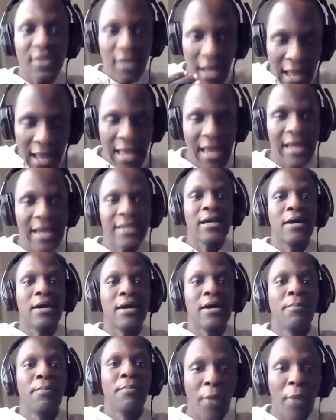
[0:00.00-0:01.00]
and
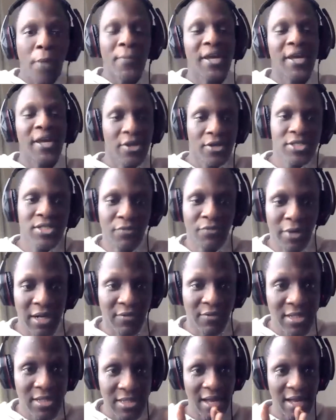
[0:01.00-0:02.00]
but make yourself
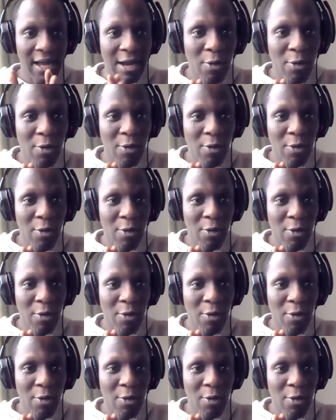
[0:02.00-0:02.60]
relevant. So I hope I was